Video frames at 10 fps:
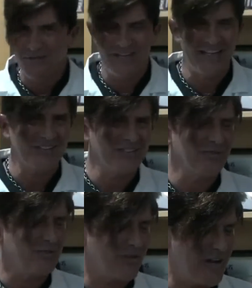forget to
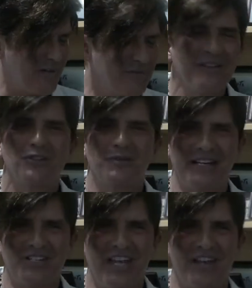subscribe to my
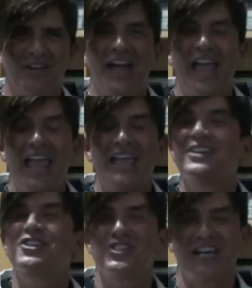channel
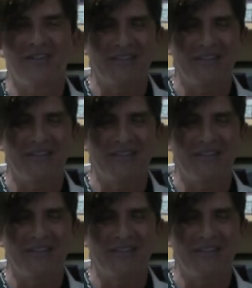and share